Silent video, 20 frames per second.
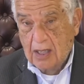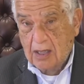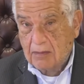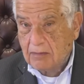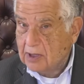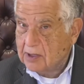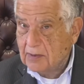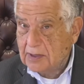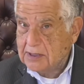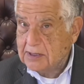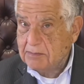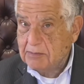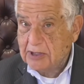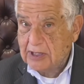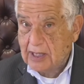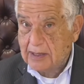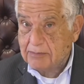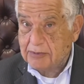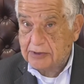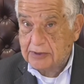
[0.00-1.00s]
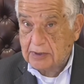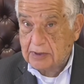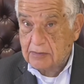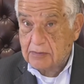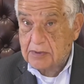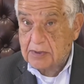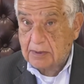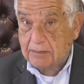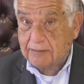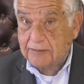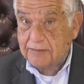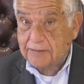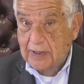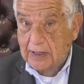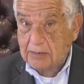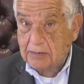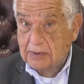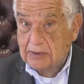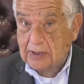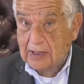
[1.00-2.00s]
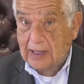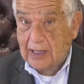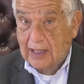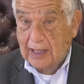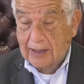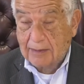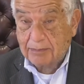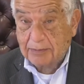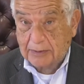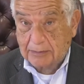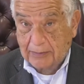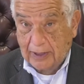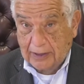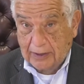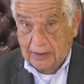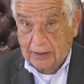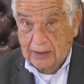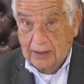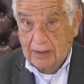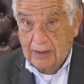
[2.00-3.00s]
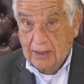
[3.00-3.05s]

We're going to be able to use some federal ARPA money.